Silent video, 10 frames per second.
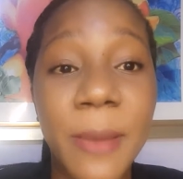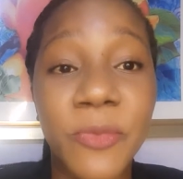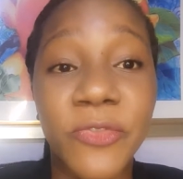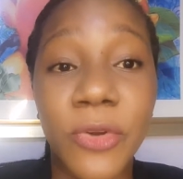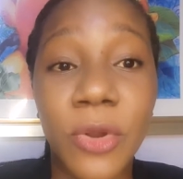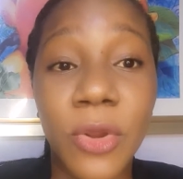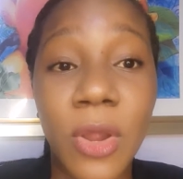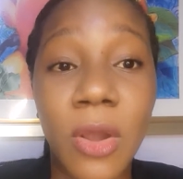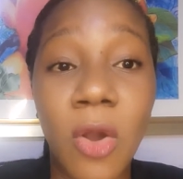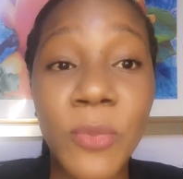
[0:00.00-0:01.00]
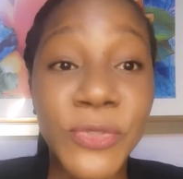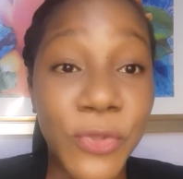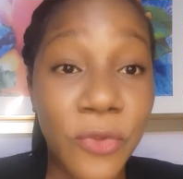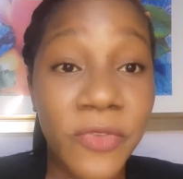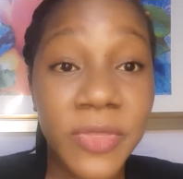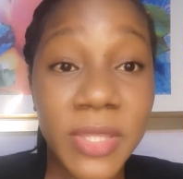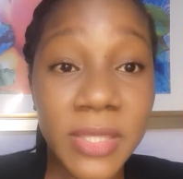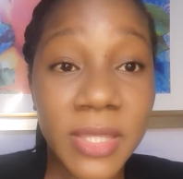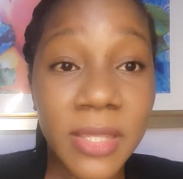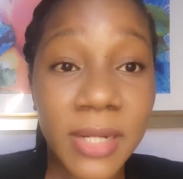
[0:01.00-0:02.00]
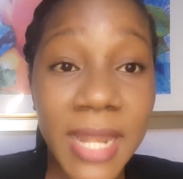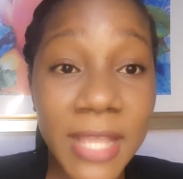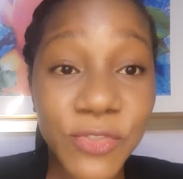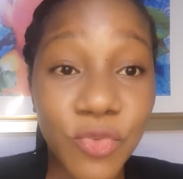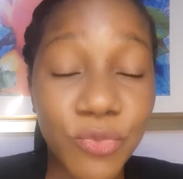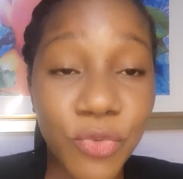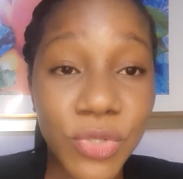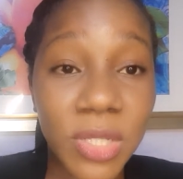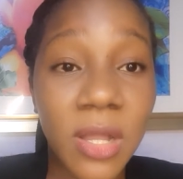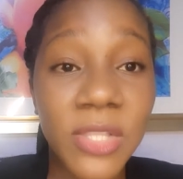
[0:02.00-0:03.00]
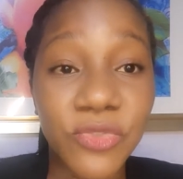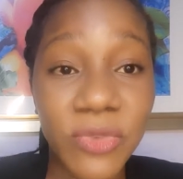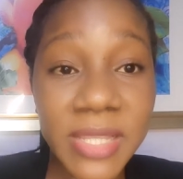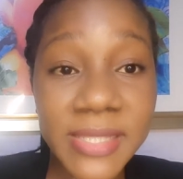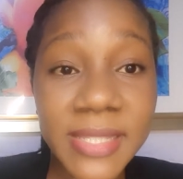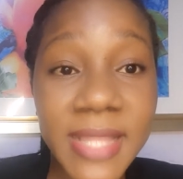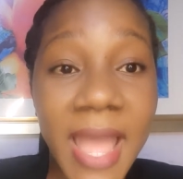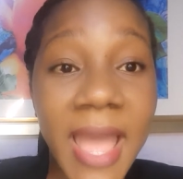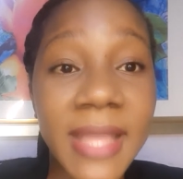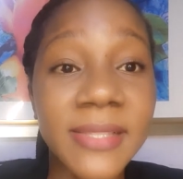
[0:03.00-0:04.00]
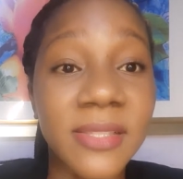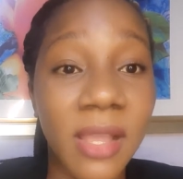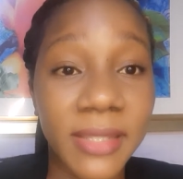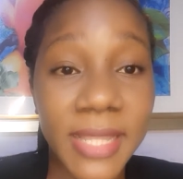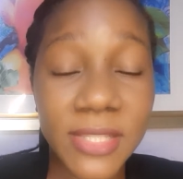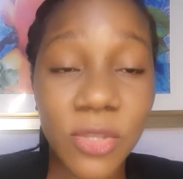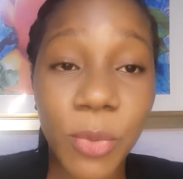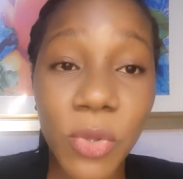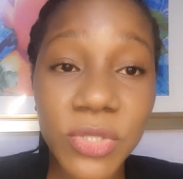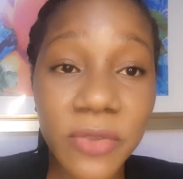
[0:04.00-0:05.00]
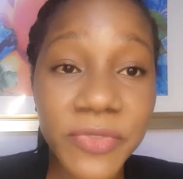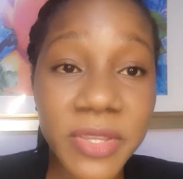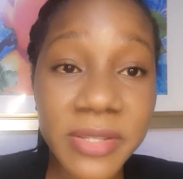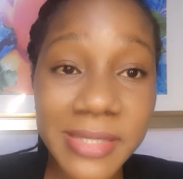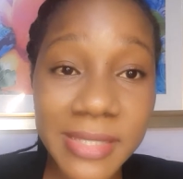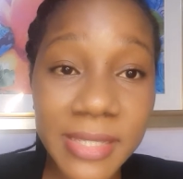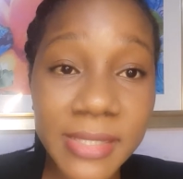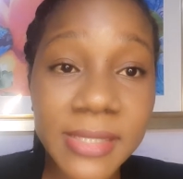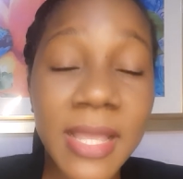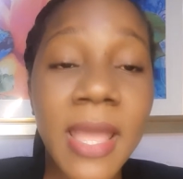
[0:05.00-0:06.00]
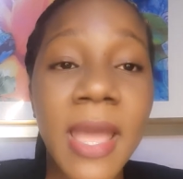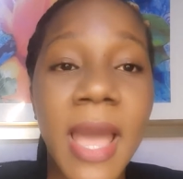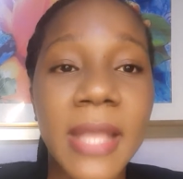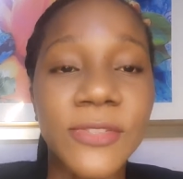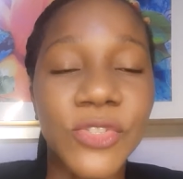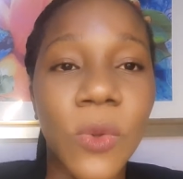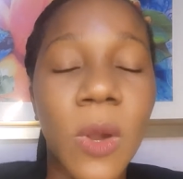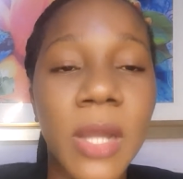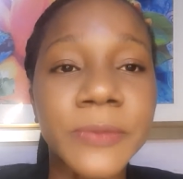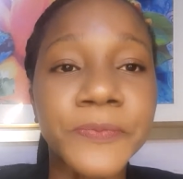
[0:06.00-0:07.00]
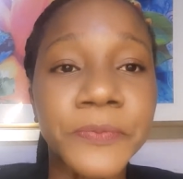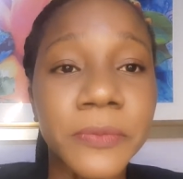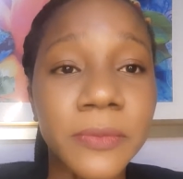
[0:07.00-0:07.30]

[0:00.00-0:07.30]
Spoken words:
for observing the classroom protocols, raising hands, not getting up out of their seats, and so on.